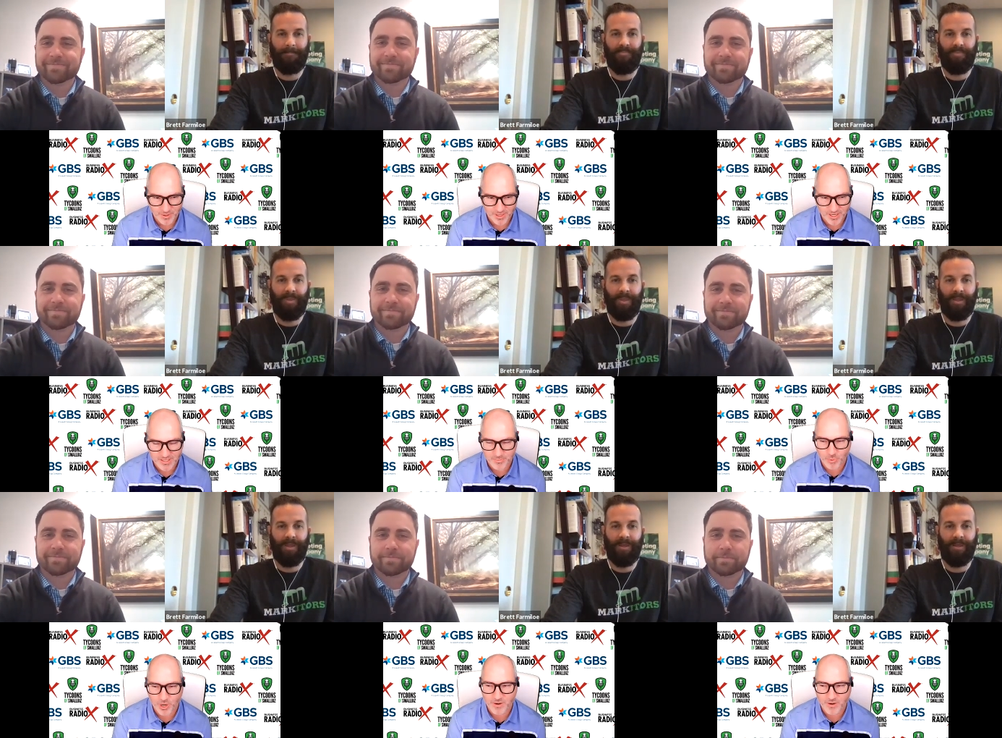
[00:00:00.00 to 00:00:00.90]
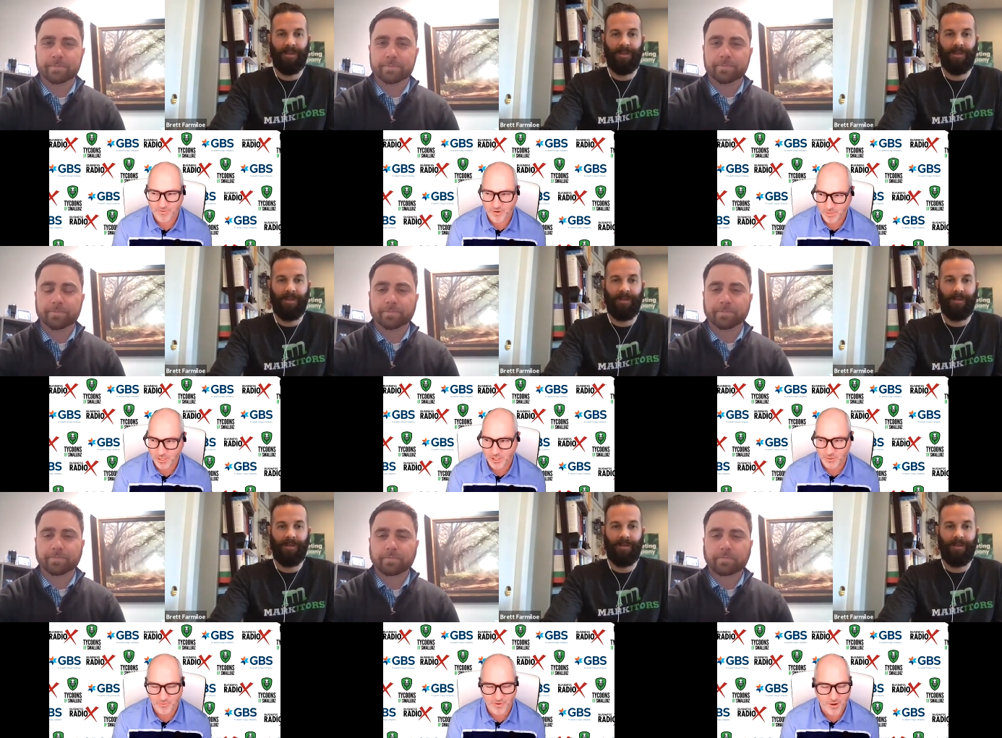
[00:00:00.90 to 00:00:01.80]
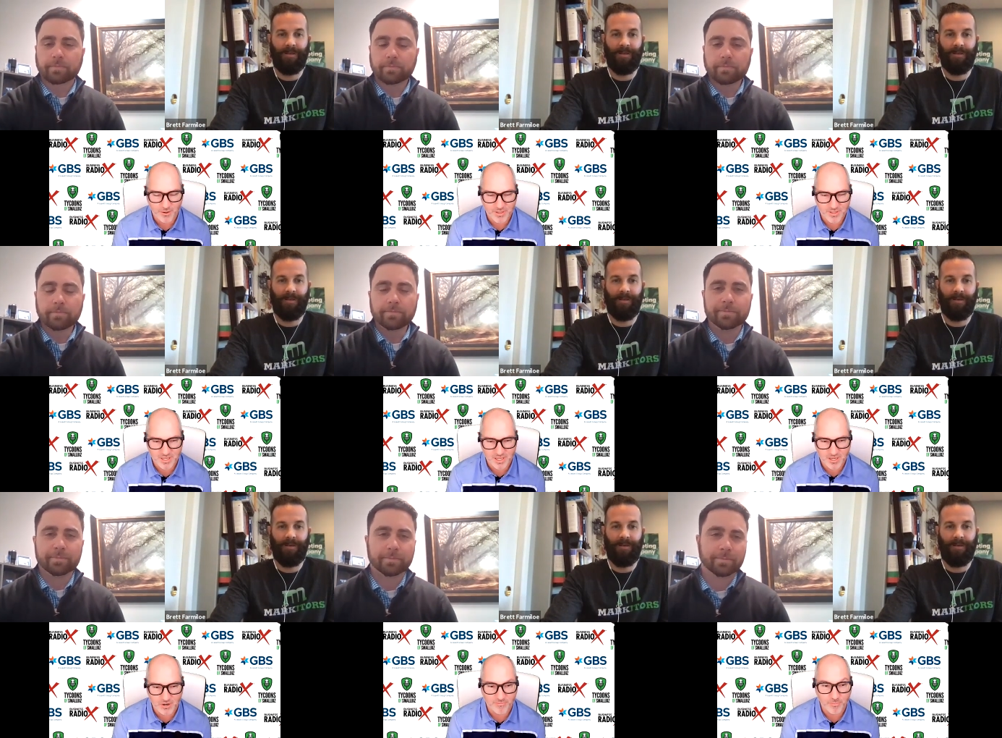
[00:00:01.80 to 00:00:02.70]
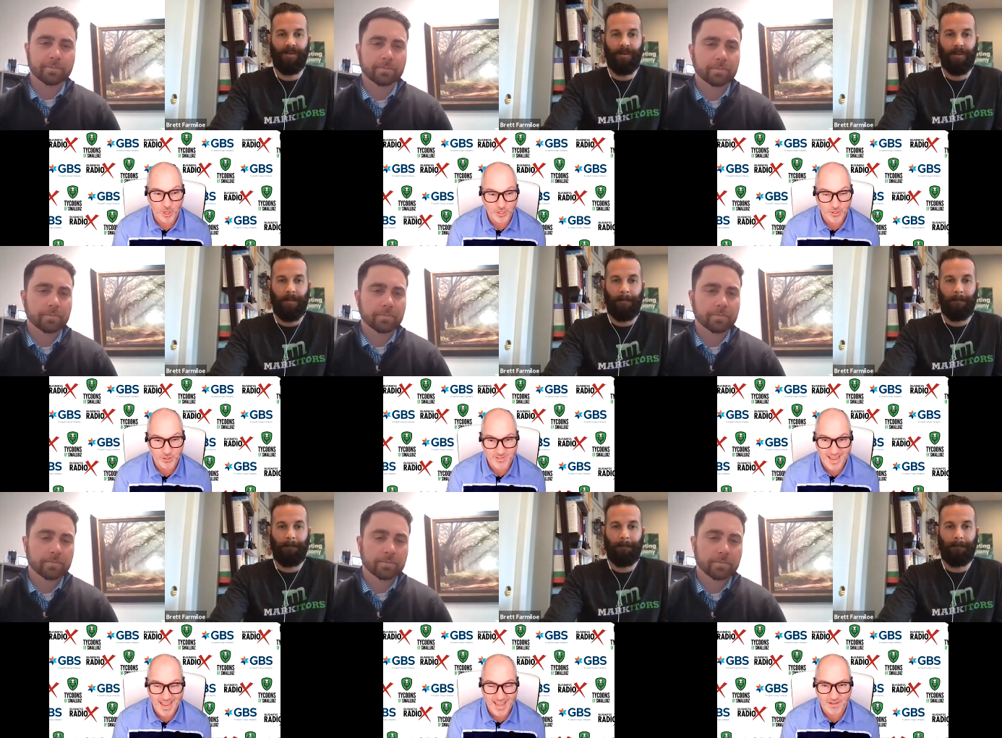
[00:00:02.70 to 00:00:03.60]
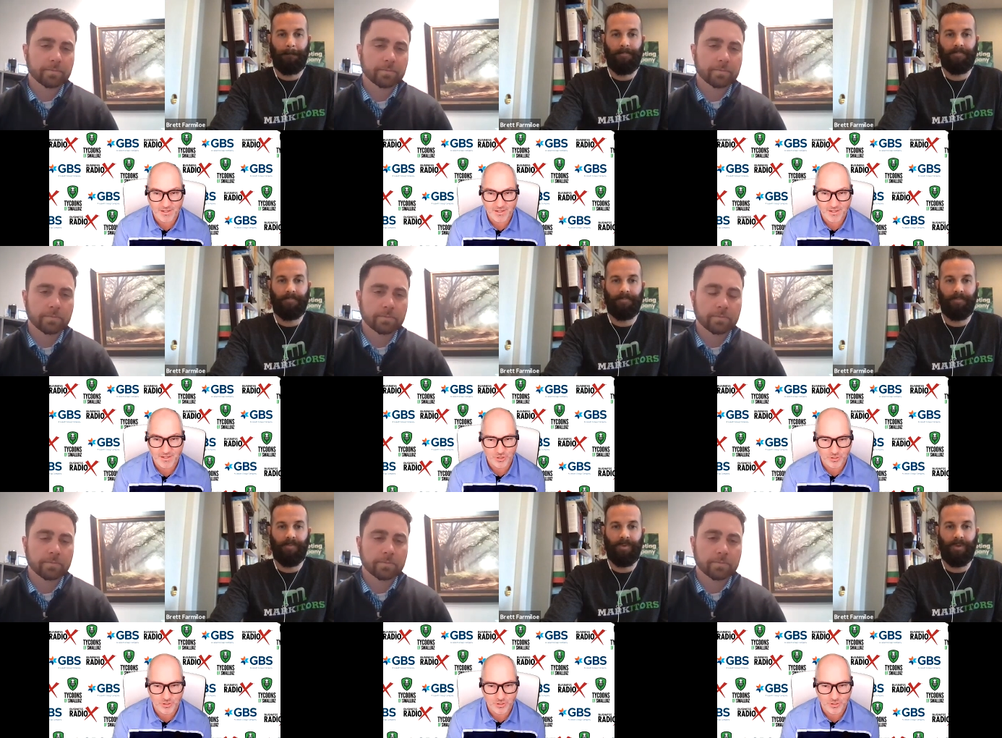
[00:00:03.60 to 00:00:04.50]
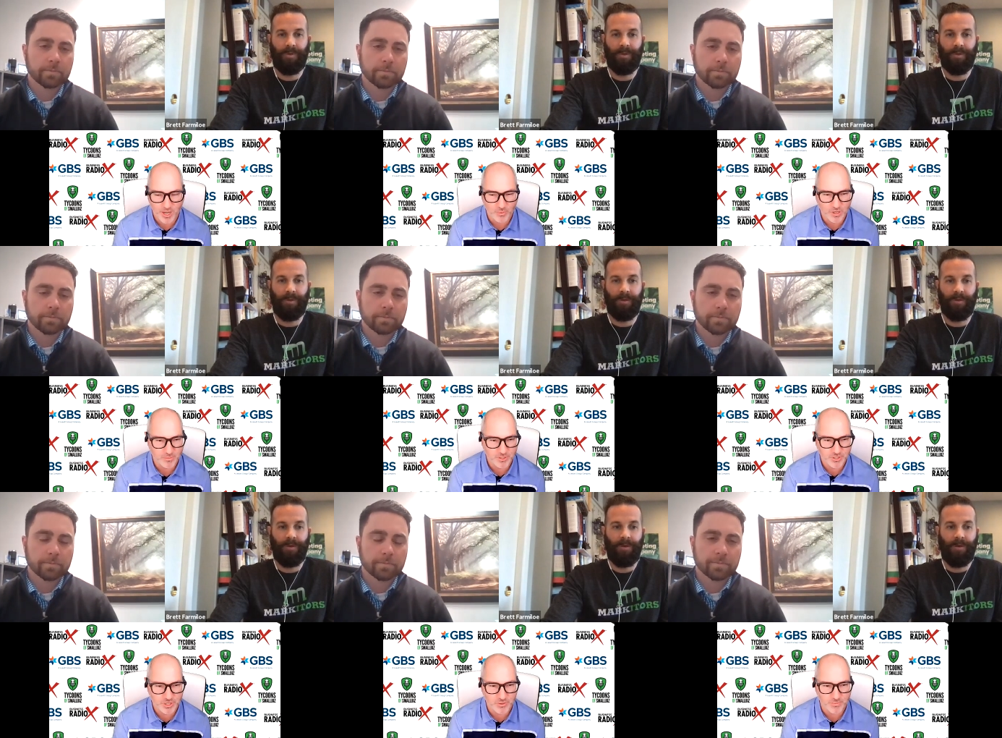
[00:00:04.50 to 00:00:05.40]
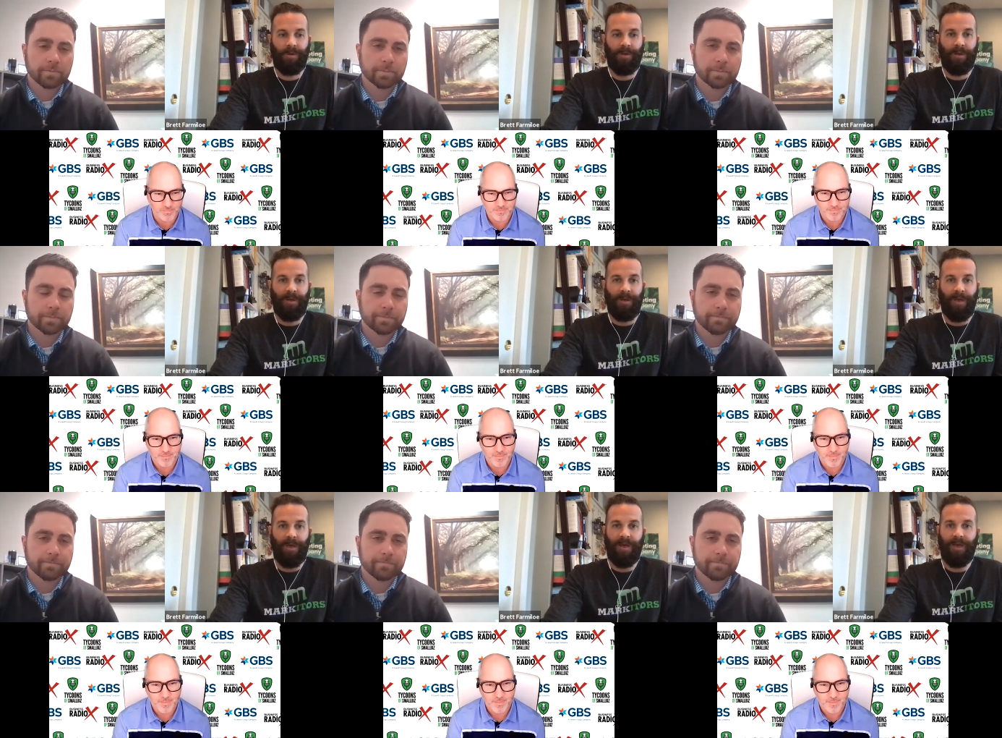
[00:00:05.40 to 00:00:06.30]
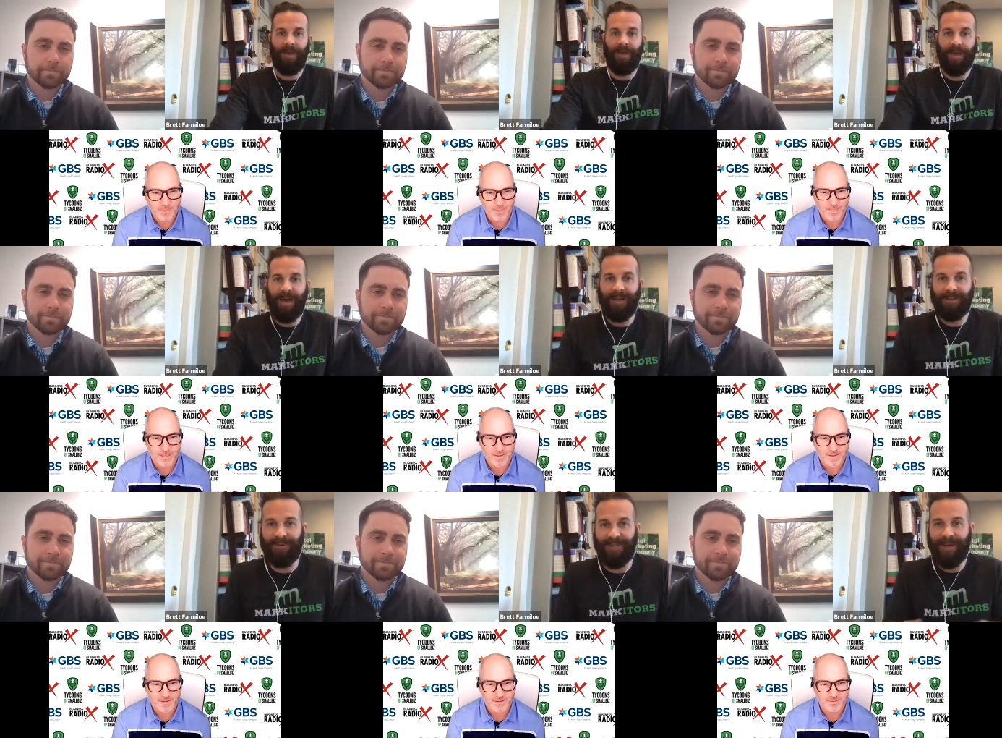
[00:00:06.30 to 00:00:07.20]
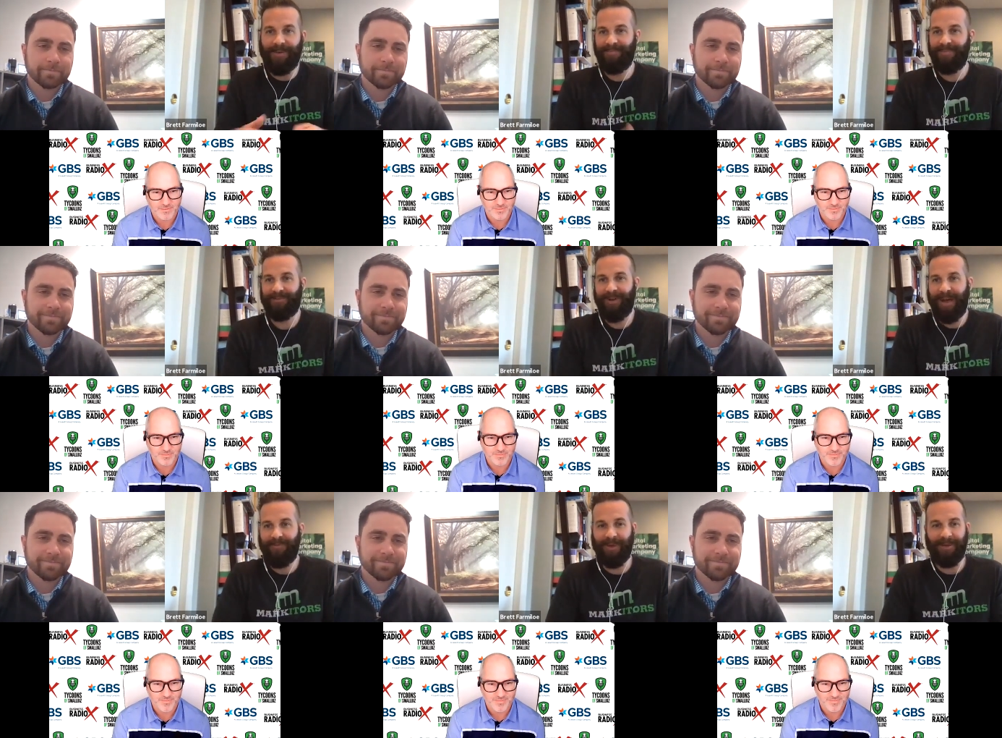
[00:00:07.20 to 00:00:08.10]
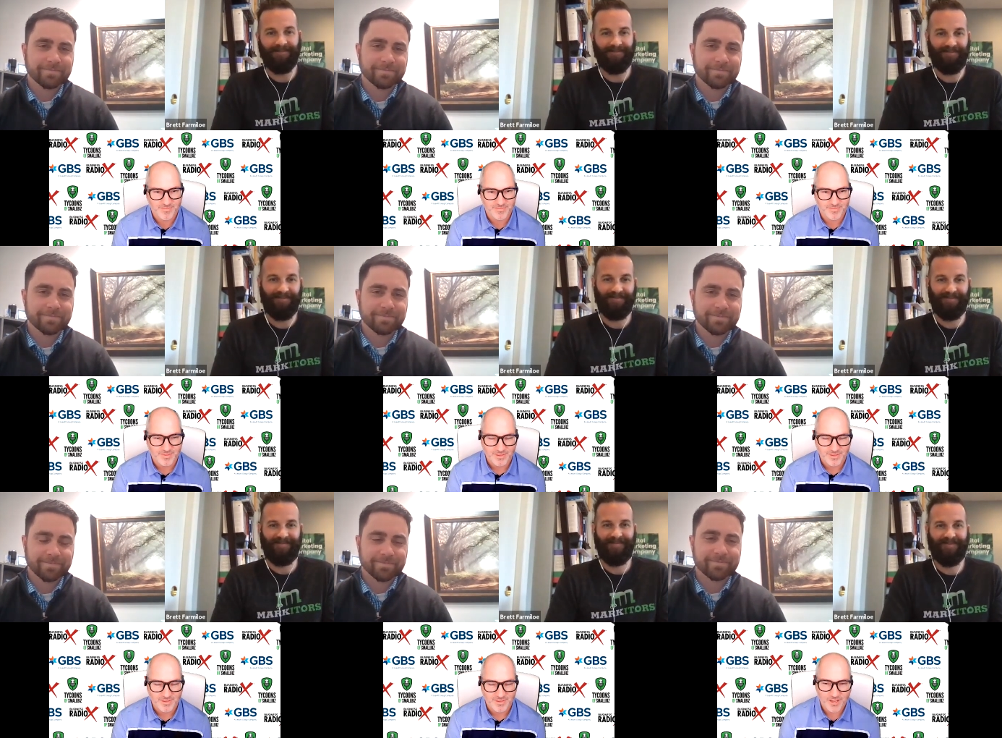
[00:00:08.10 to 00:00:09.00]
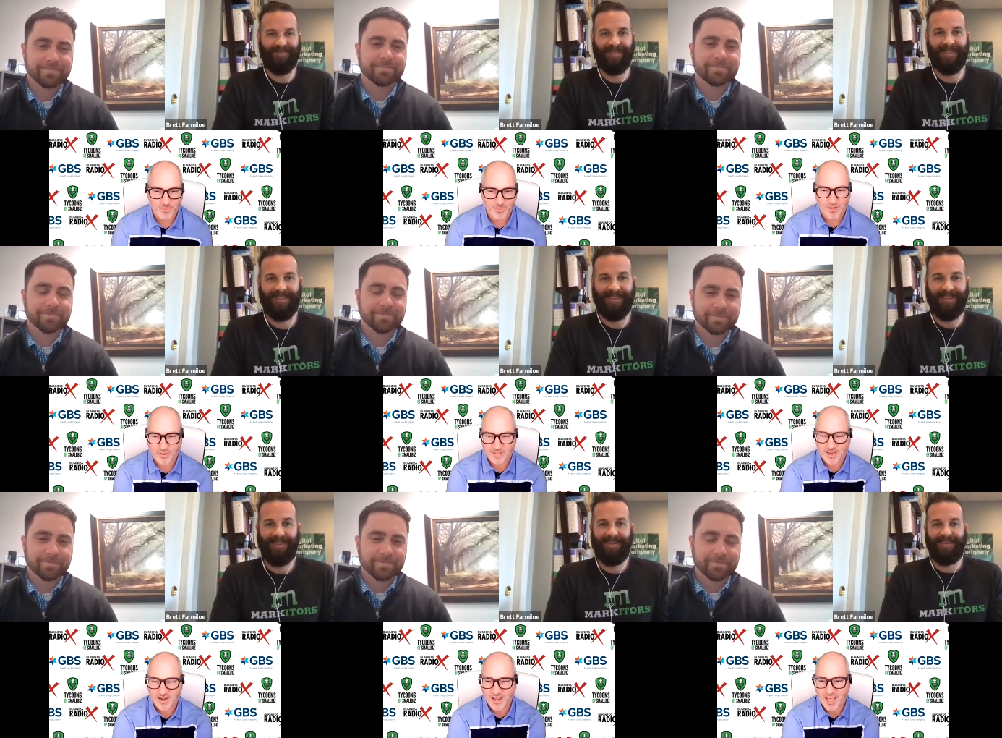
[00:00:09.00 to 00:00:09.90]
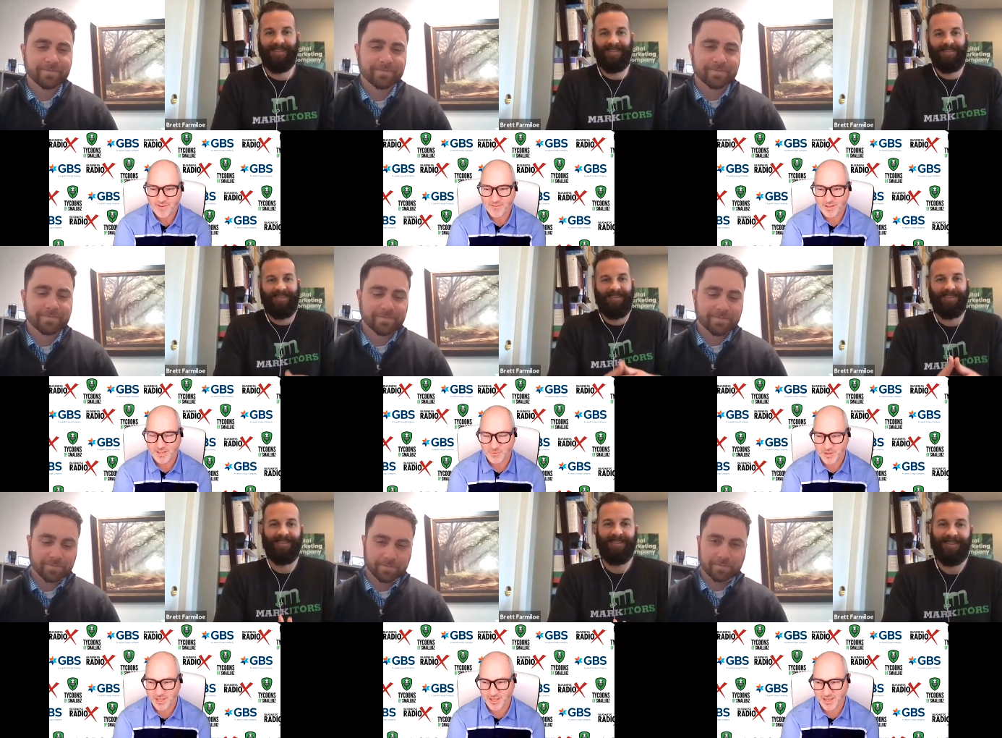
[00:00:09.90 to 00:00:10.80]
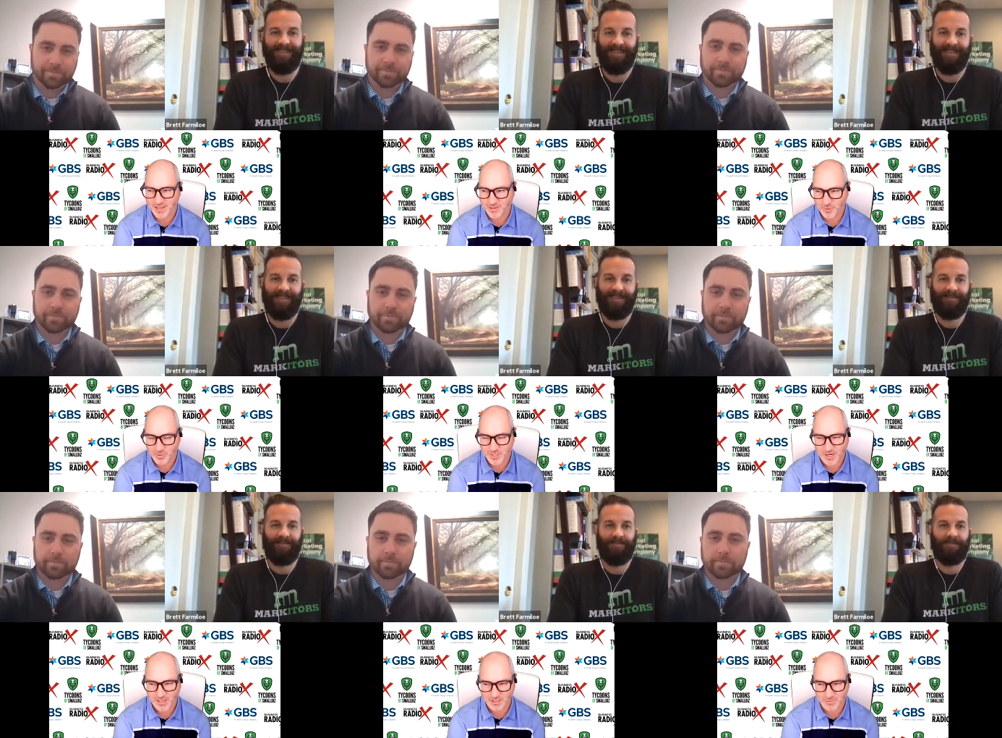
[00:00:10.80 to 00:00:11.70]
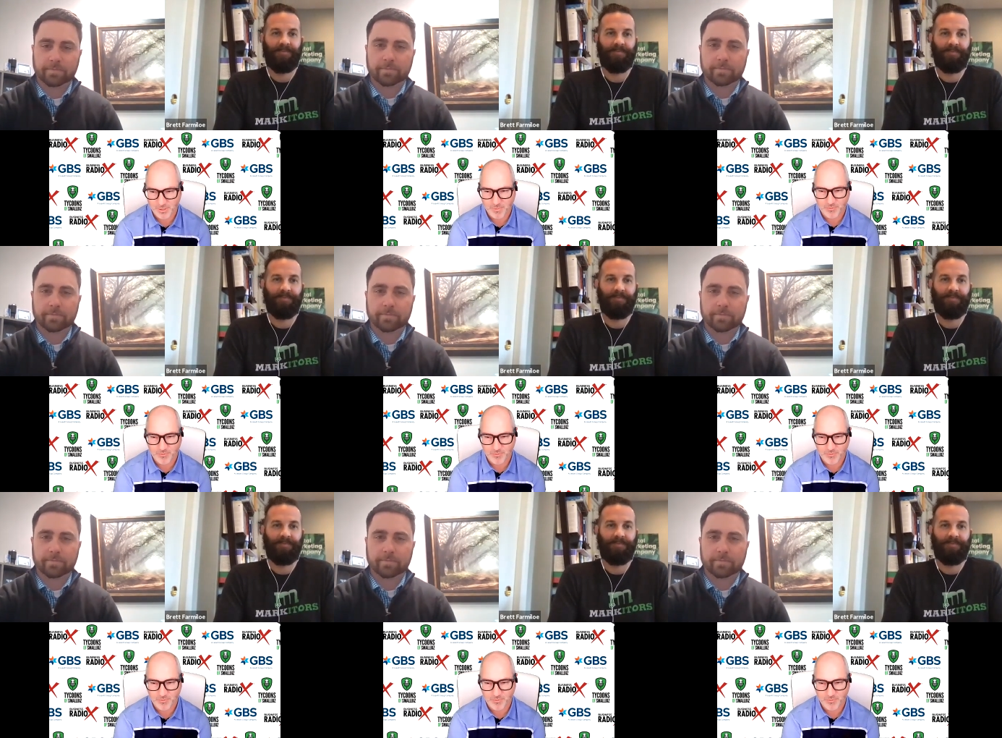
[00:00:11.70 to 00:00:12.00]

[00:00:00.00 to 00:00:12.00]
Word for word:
Speaker 1: with us Brett Farmiloe, founder and CEO of Markitors and Terkel. Brett, welcome to the show.
Speaker 2: Hey, guys, what's up? Thanks for having me.
Speaker 1: Yeah, you bet. We're excited to have you. And we uh, we were talking a little bit